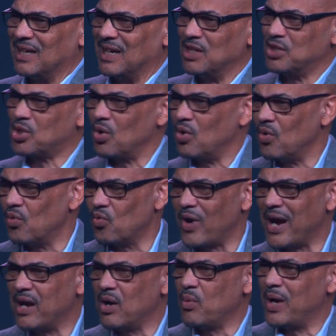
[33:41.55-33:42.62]
And so
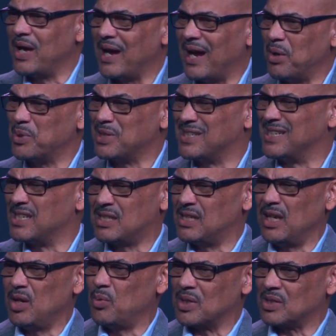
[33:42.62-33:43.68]
right away I was
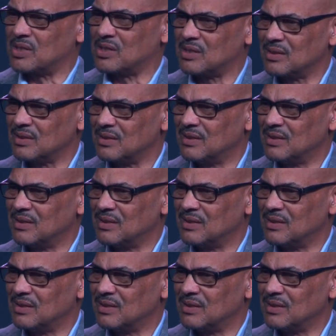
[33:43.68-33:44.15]
distinguished.